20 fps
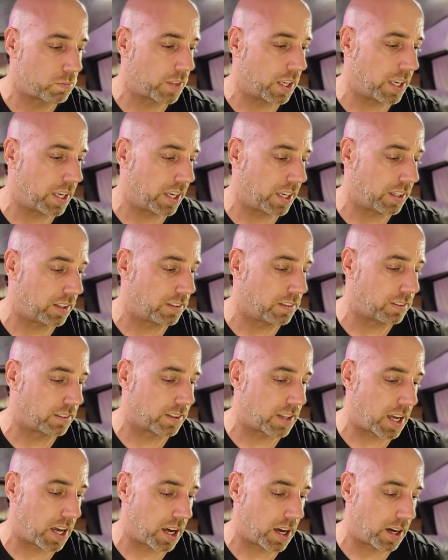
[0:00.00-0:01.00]
And
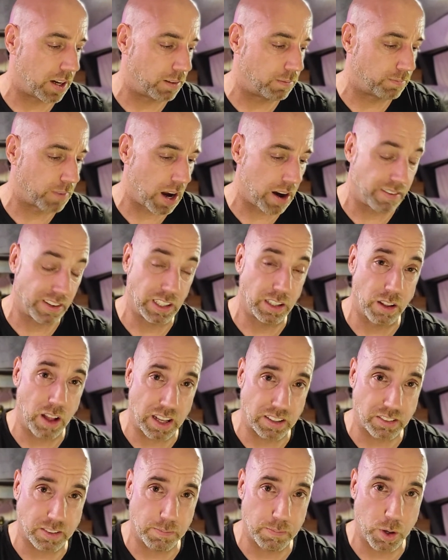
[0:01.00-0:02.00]
I already
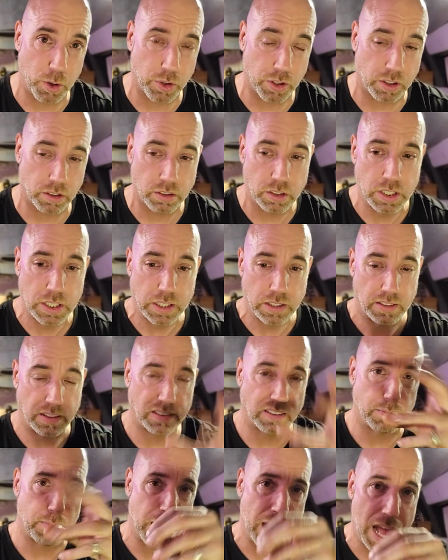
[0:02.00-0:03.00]
lost the motor.
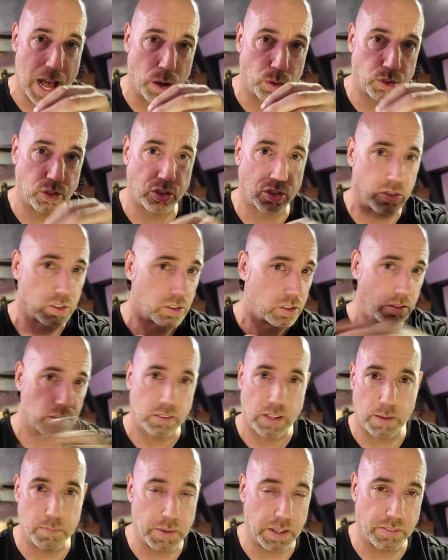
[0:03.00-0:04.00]
This is my house.
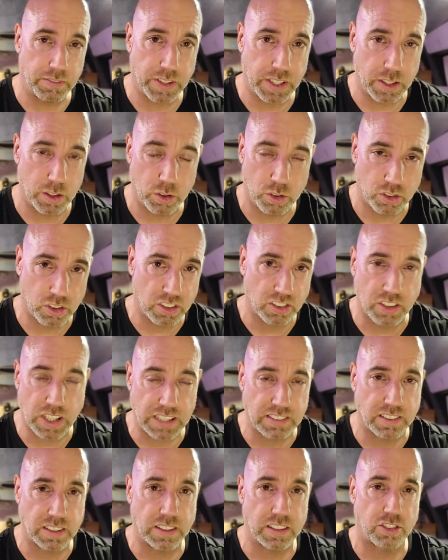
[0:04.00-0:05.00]
I made videos
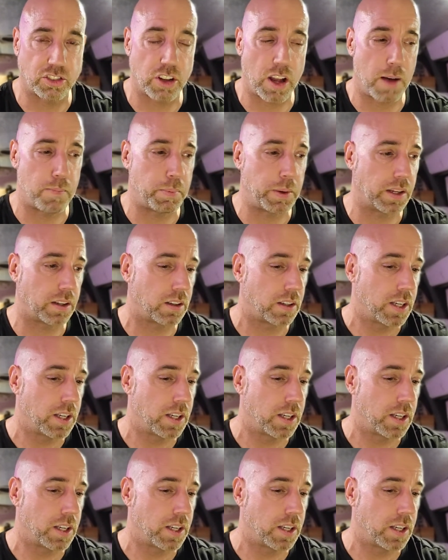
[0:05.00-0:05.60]
discussing this topic.